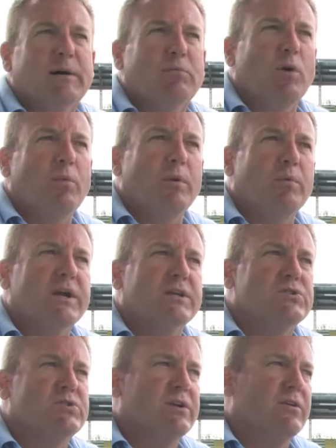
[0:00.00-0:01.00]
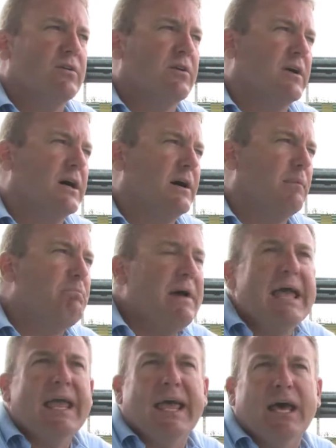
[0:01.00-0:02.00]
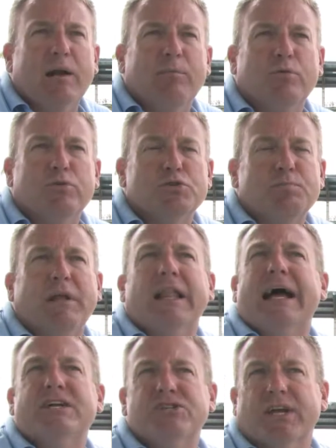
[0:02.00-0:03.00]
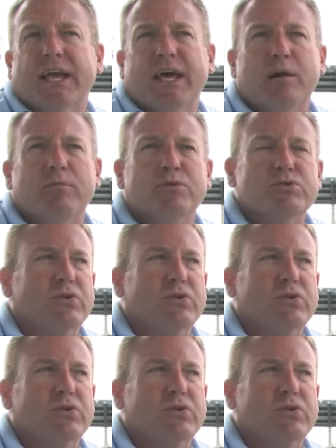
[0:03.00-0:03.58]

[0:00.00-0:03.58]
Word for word: what we would consider bay animals, pelagic animals.